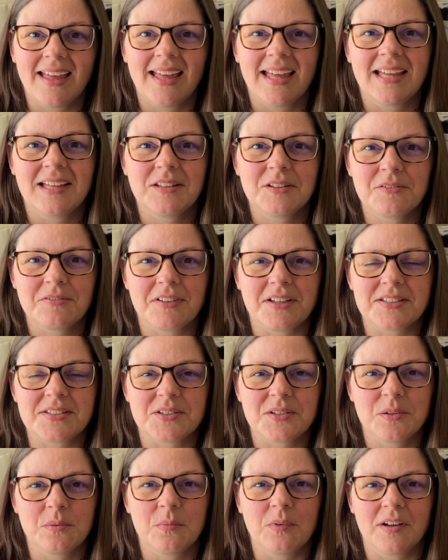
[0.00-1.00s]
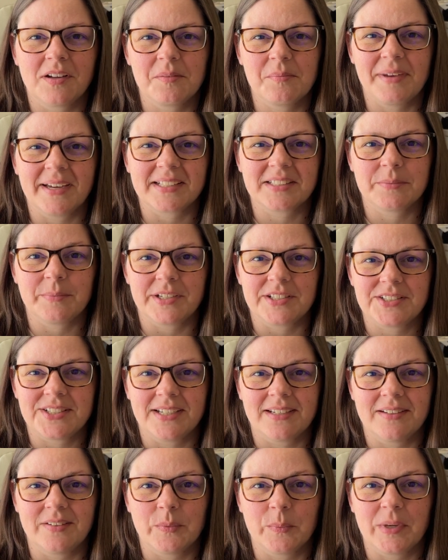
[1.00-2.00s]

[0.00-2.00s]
Hello Flosstube, welcome back to my channel.